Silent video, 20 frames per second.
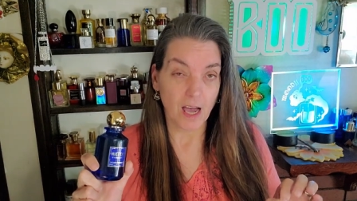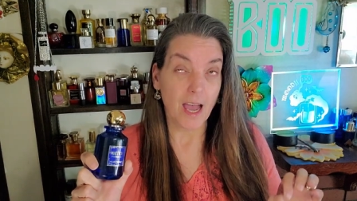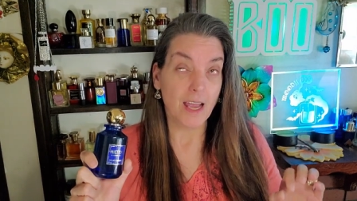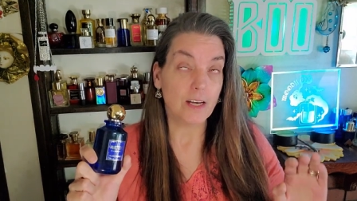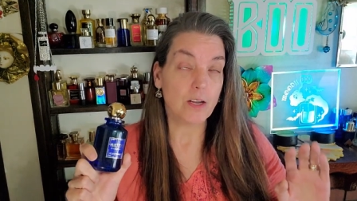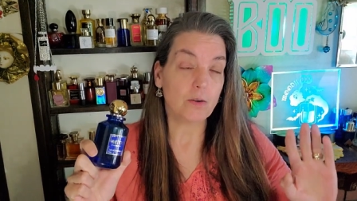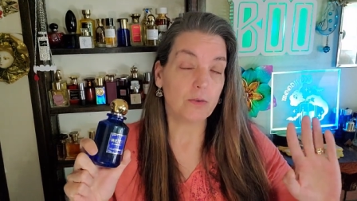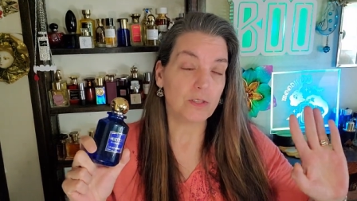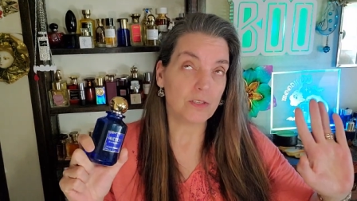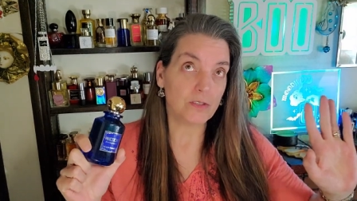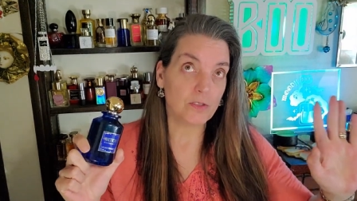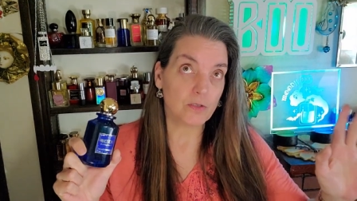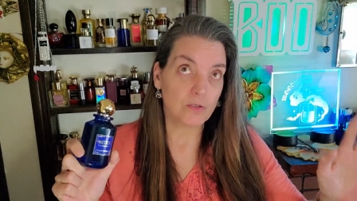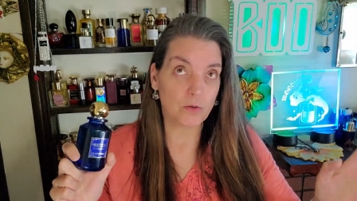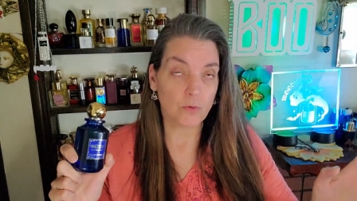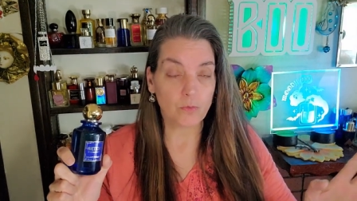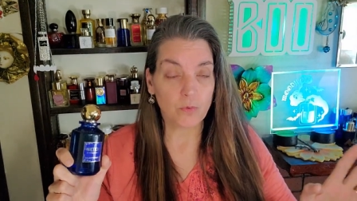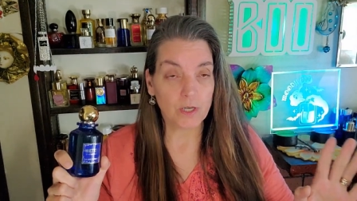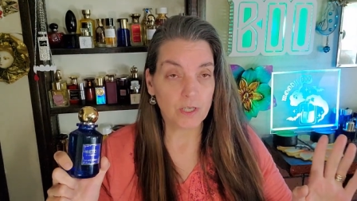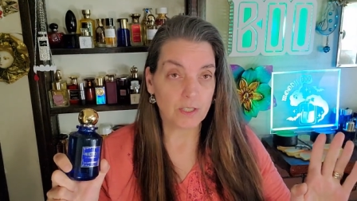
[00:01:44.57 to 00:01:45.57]
I know this
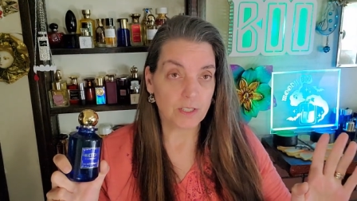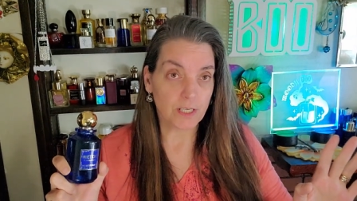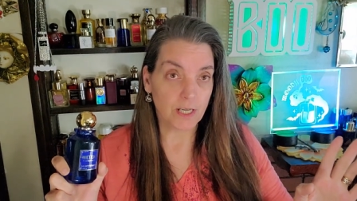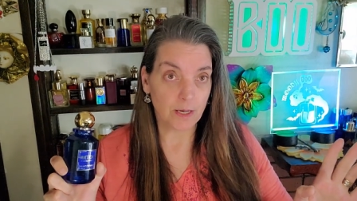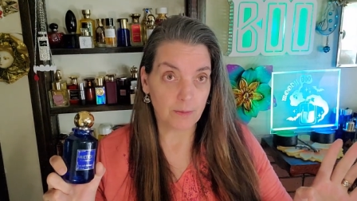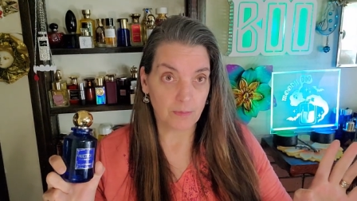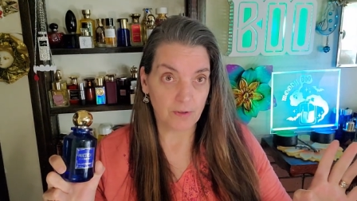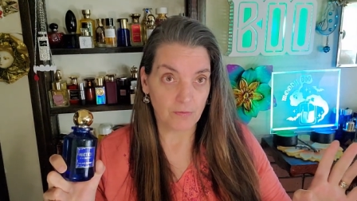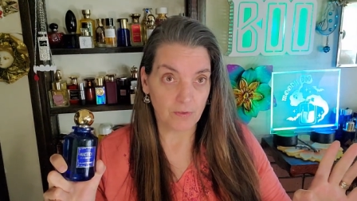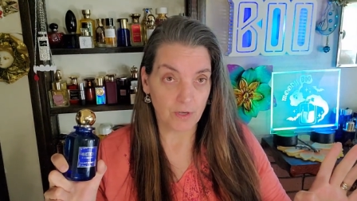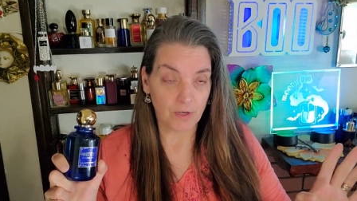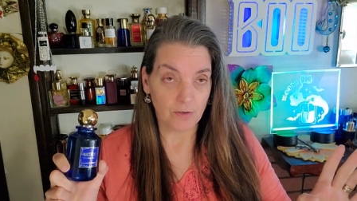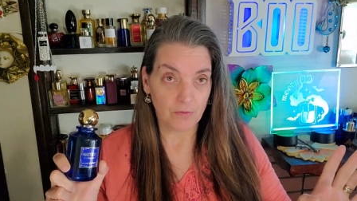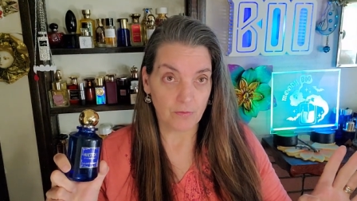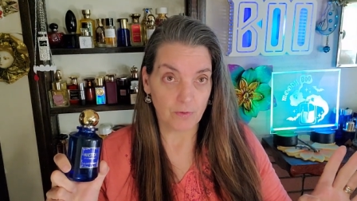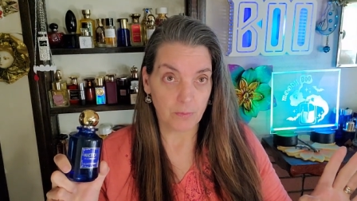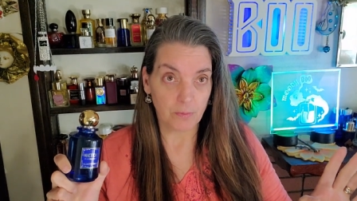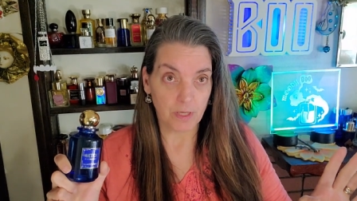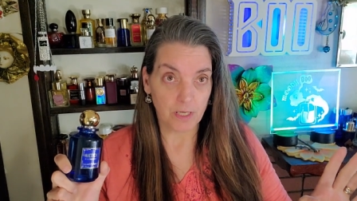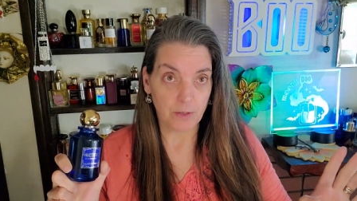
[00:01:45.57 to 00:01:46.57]
is a weird time of year
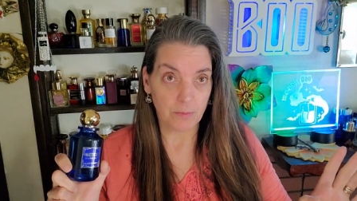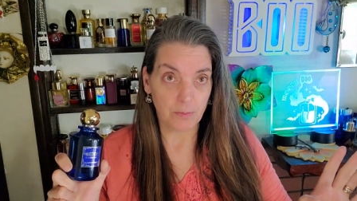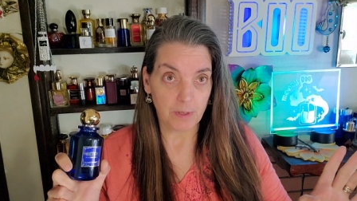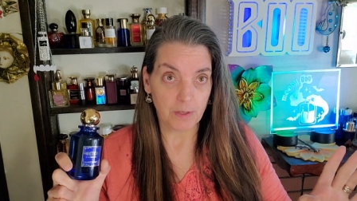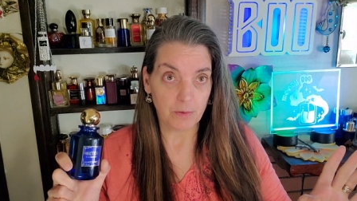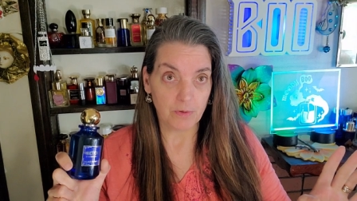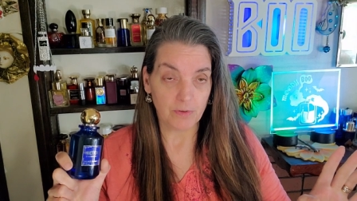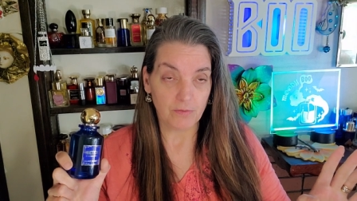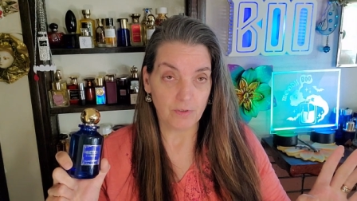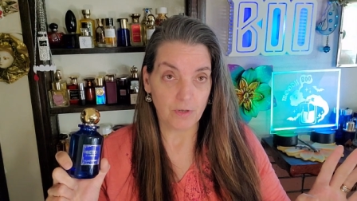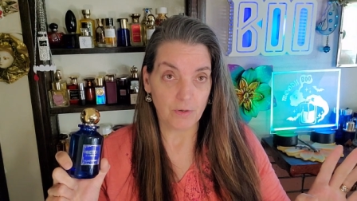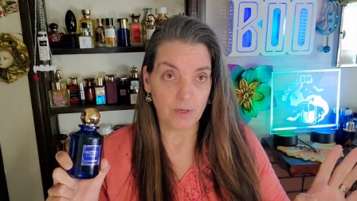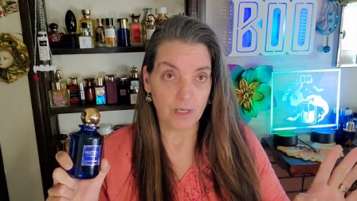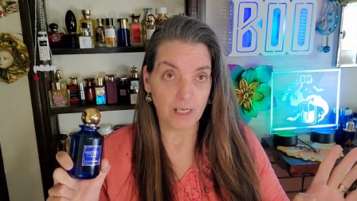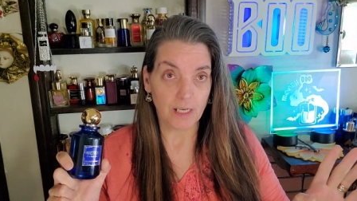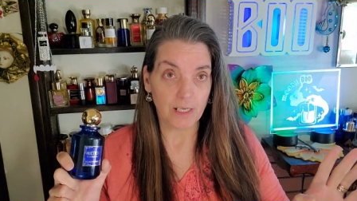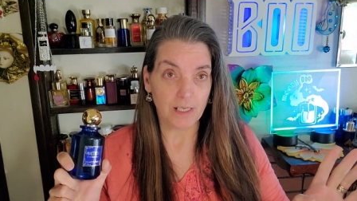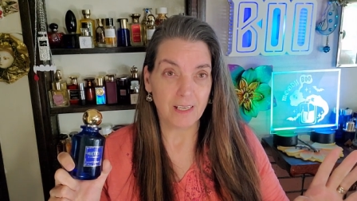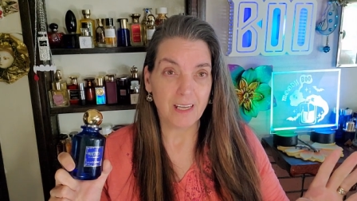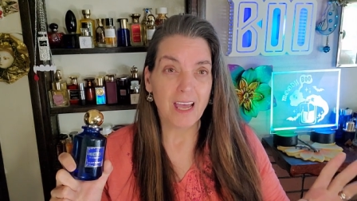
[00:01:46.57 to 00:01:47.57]
for me to be
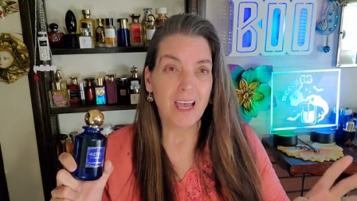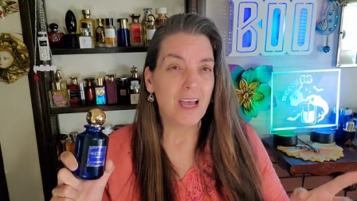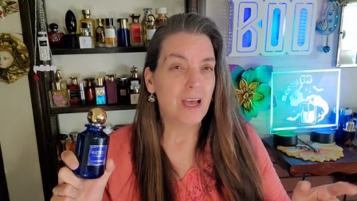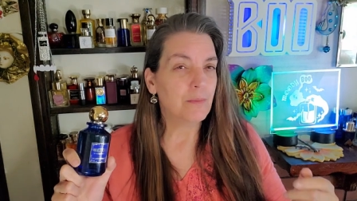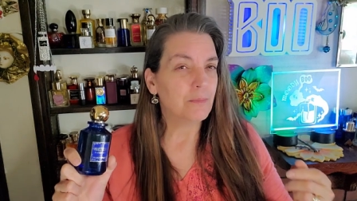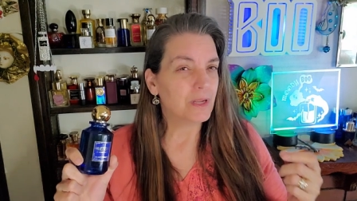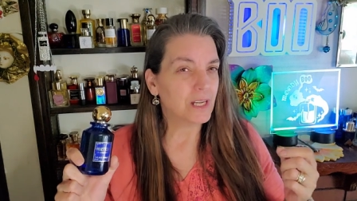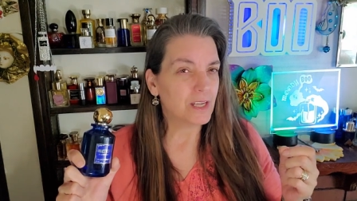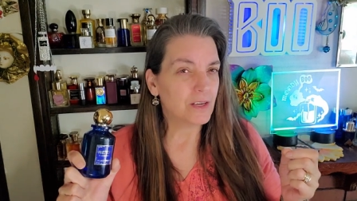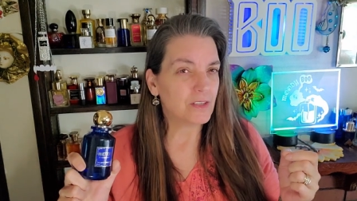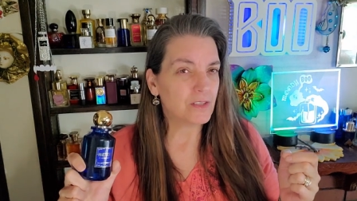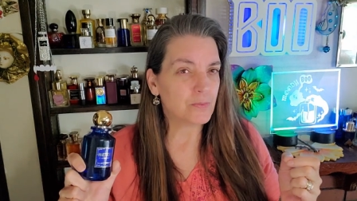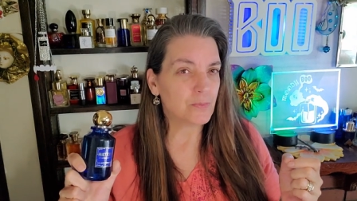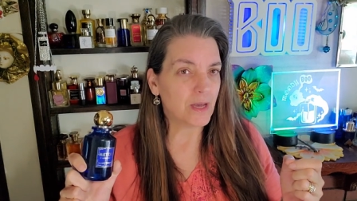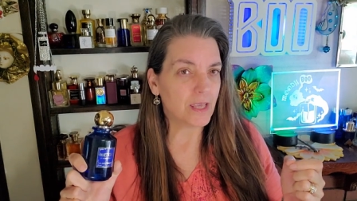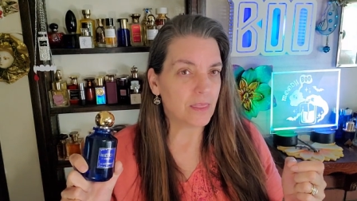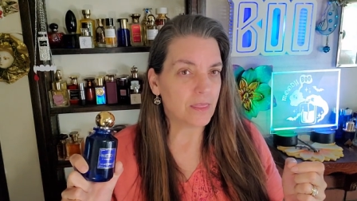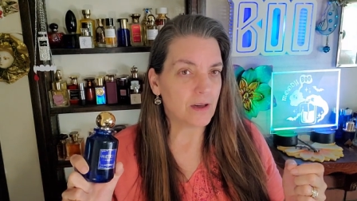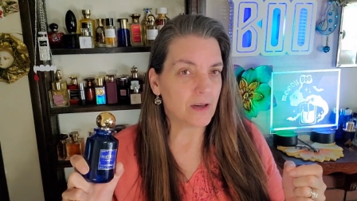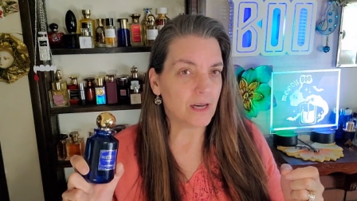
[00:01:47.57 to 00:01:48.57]
reviewing it, but here's
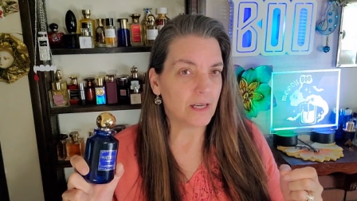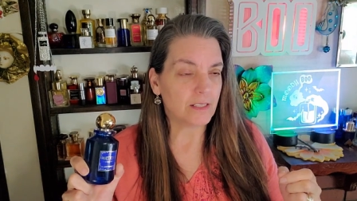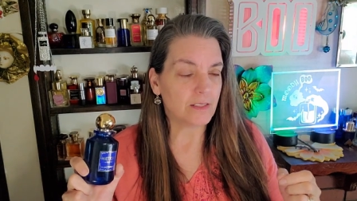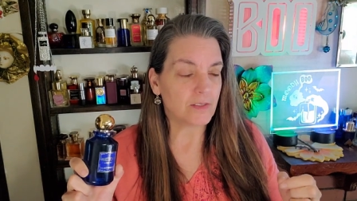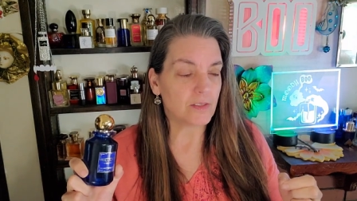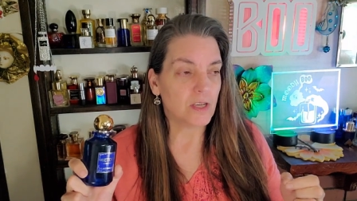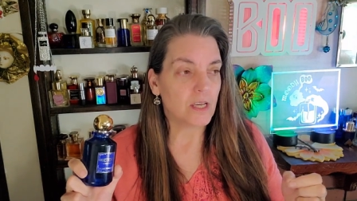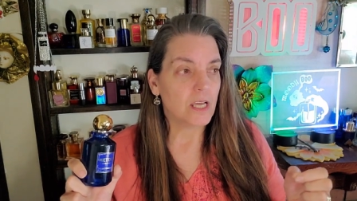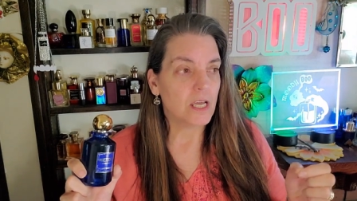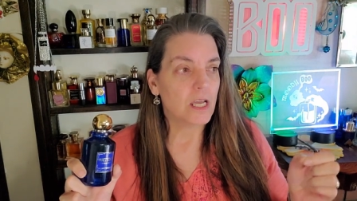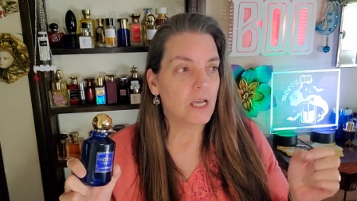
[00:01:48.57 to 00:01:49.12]
my thoughts.